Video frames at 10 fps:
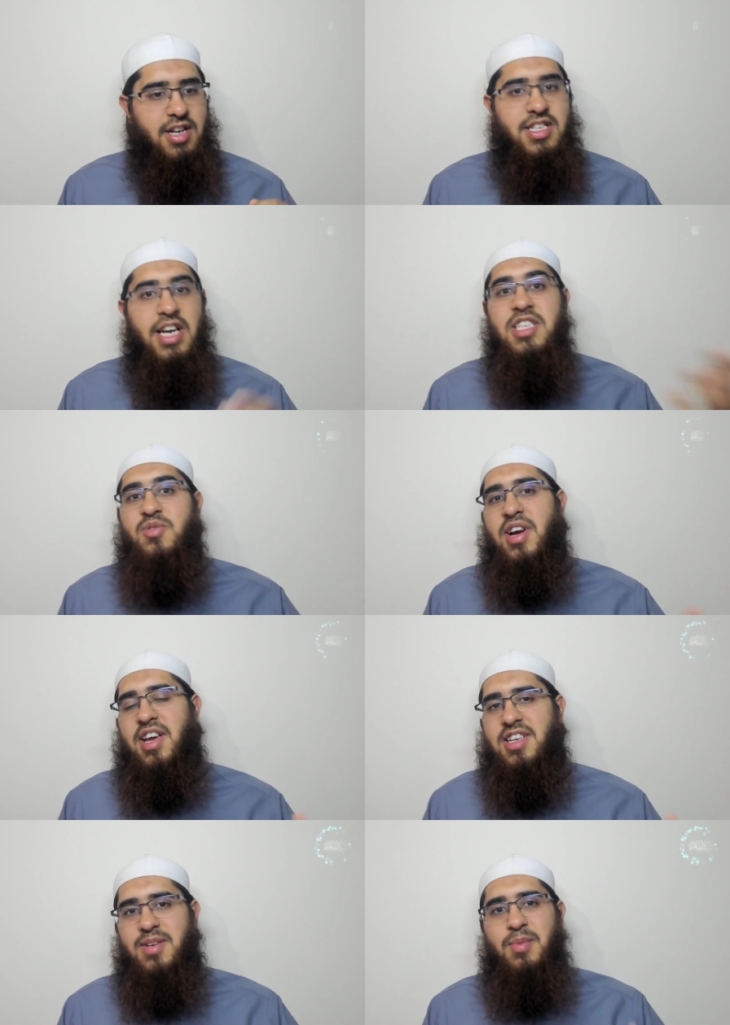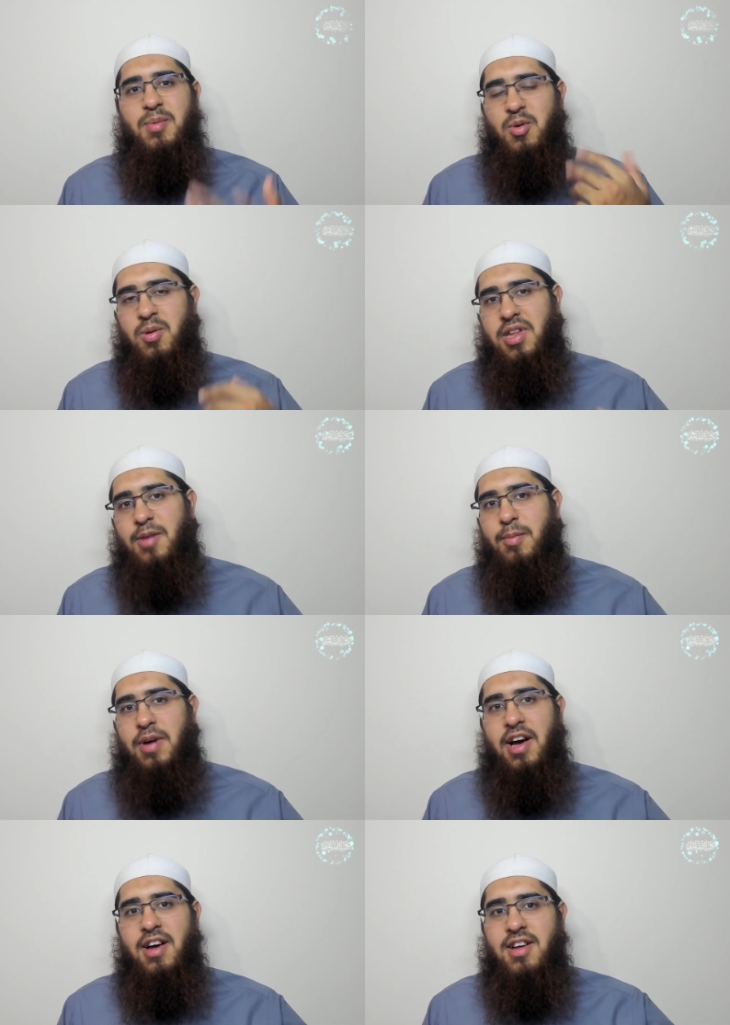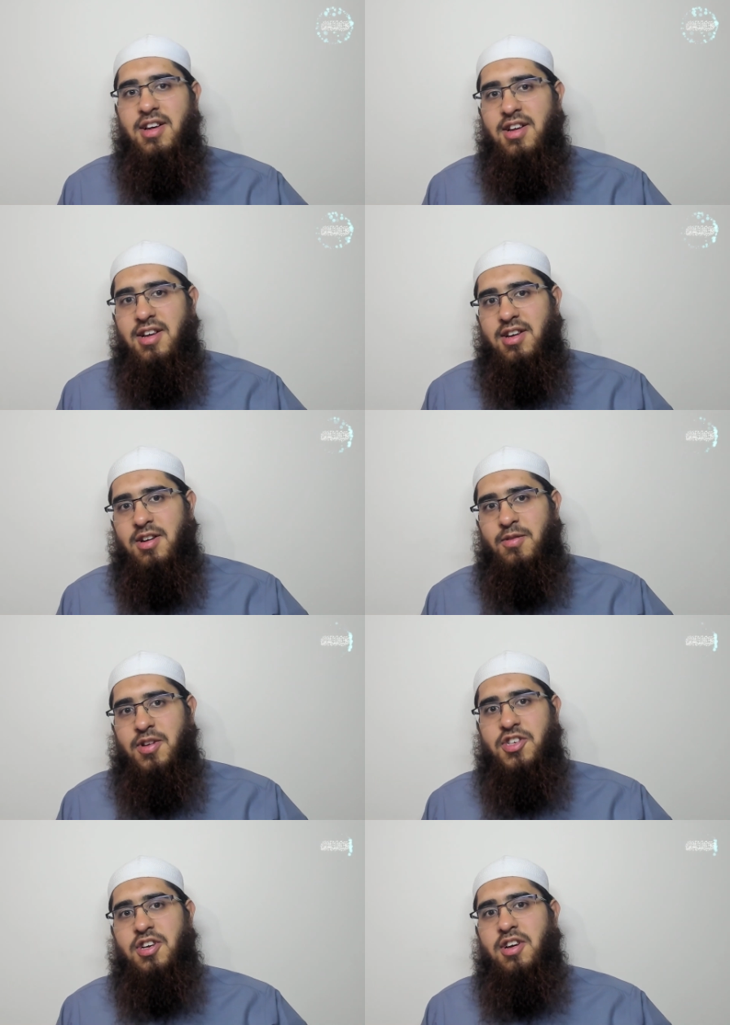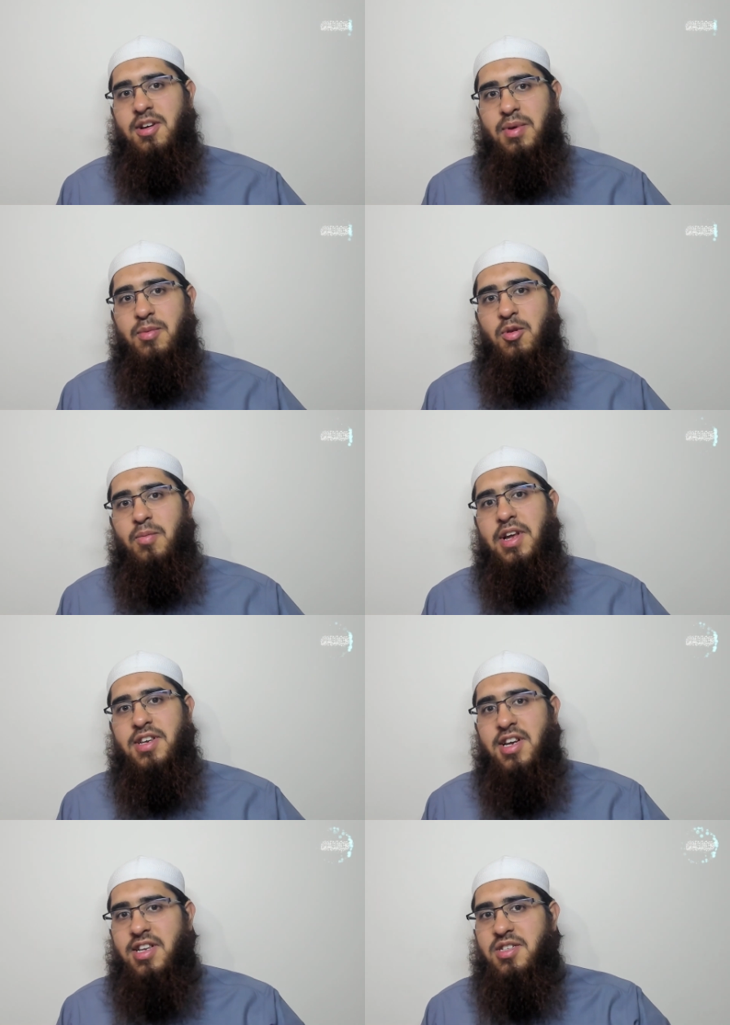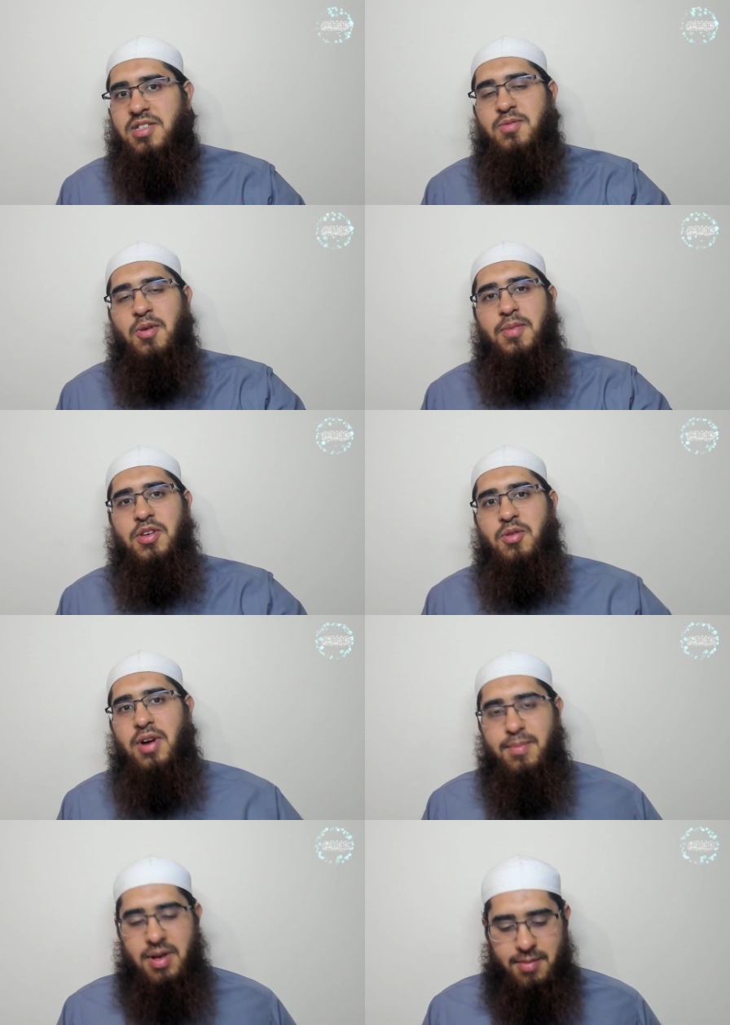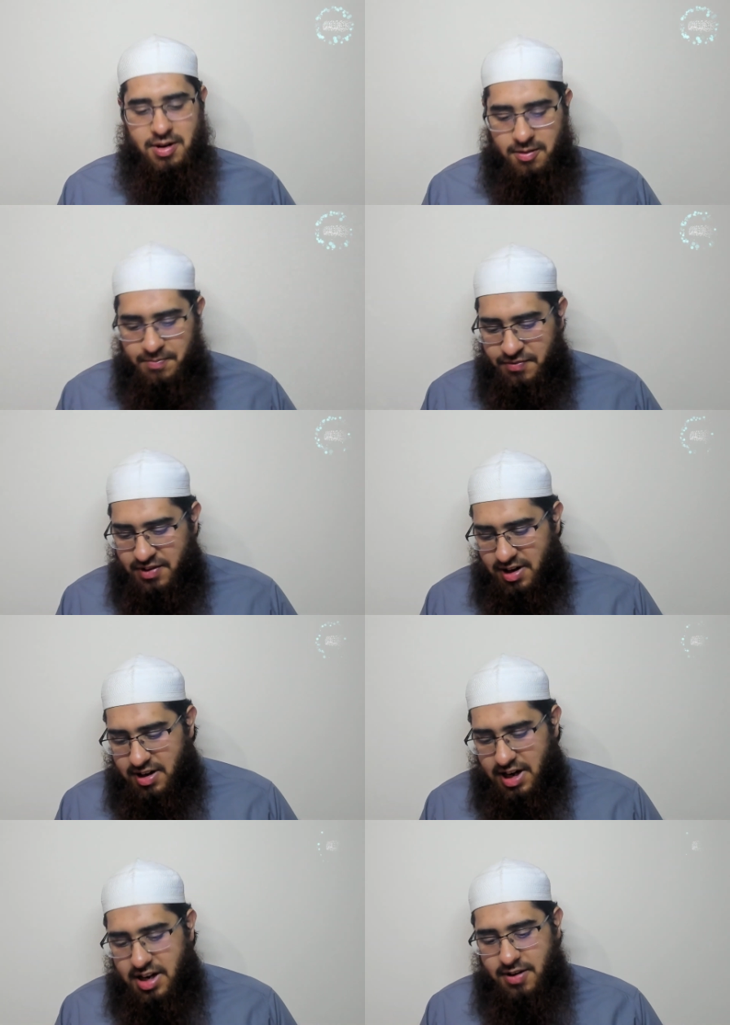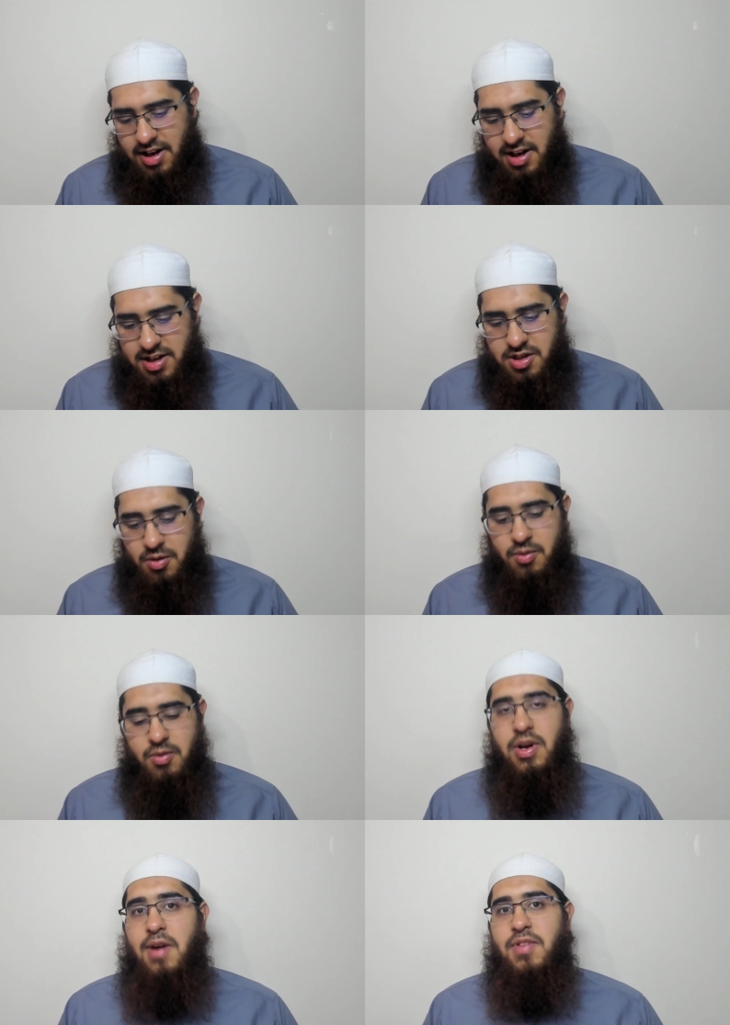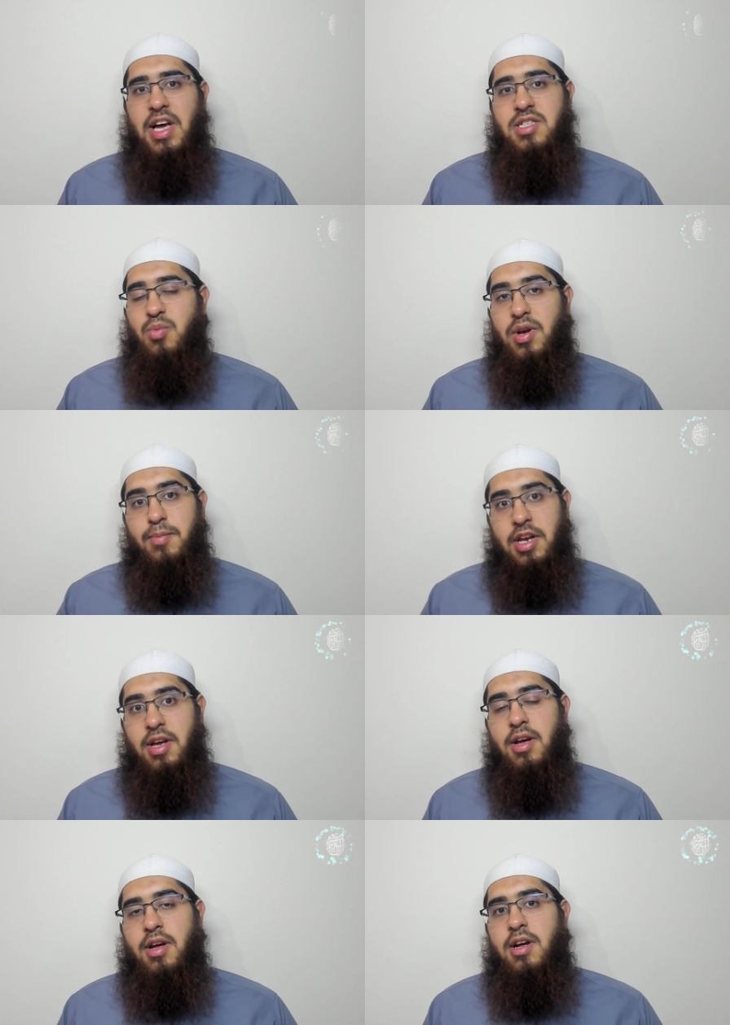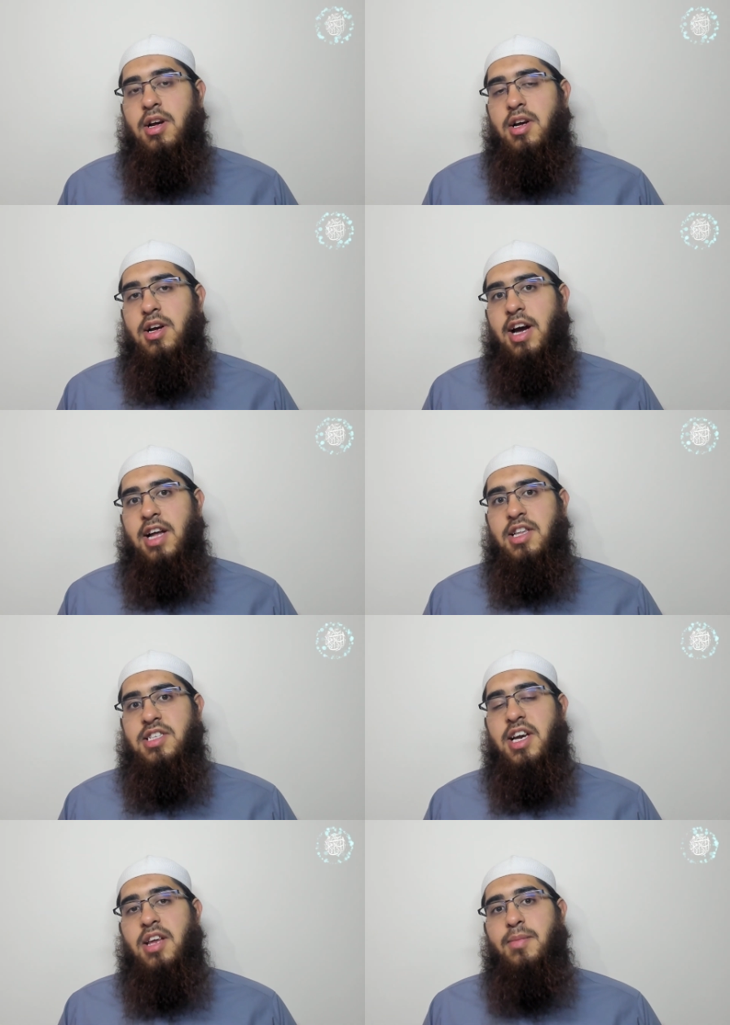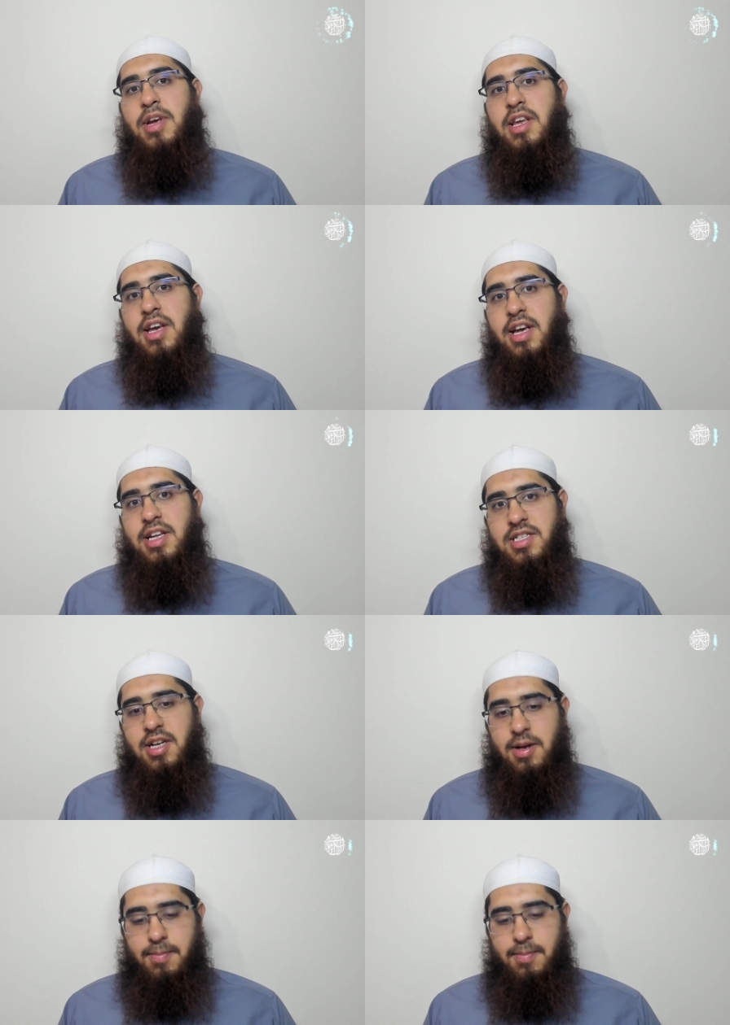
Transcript: tennis racket. Some people call them a bat, which people who play tennis won't be too happy about. Anyway, so you have, that's one meaning. And the second meaning is